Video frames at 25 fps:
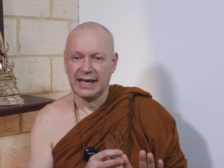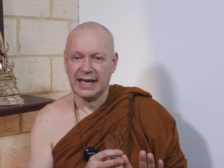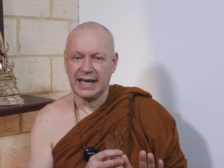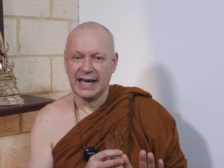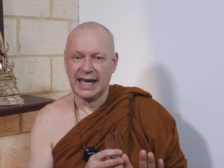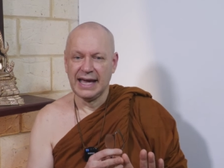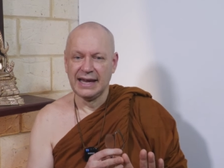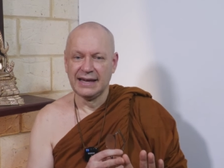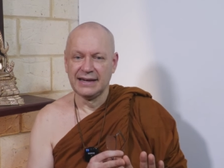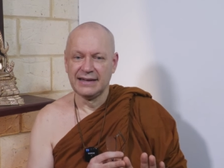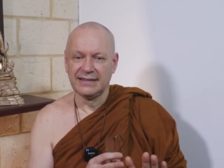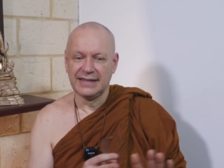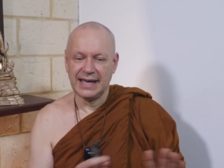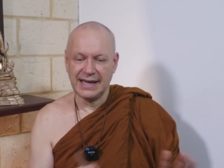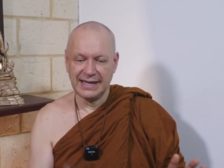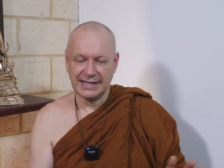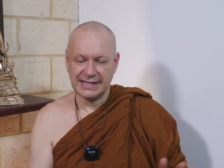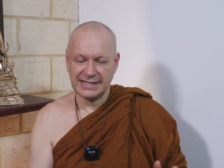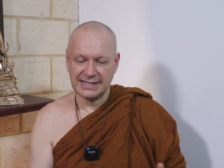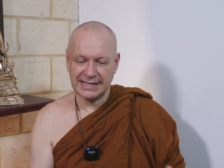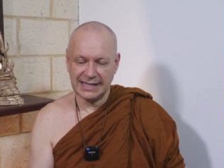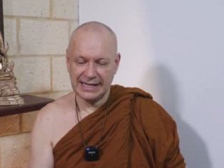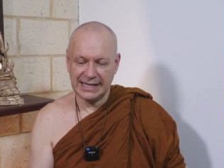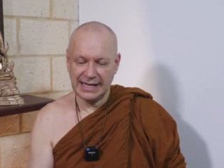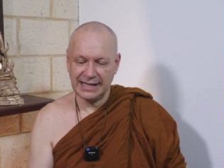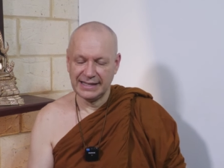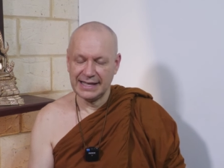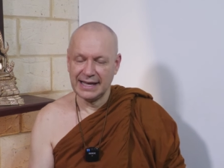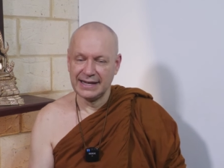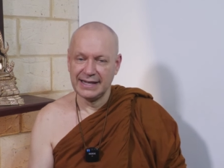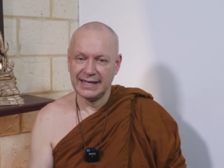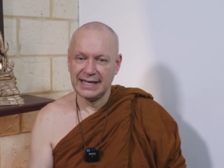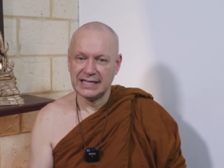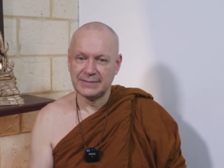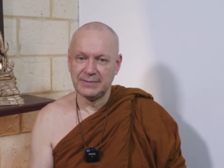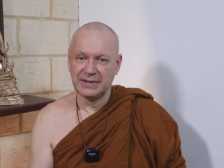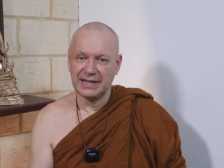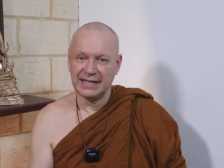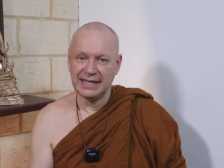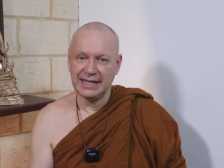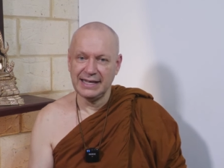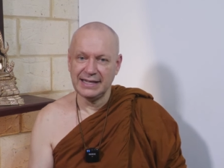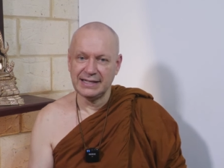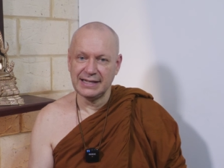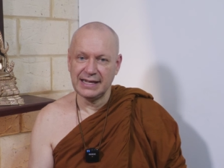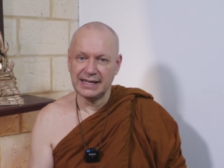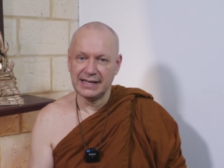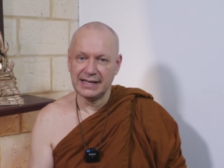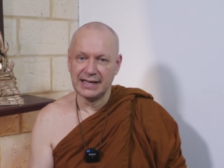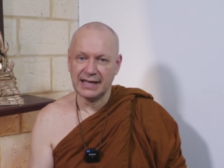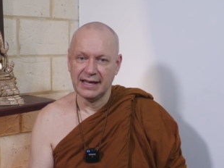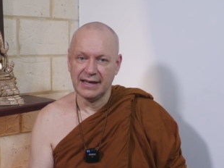and they see that he has been eating,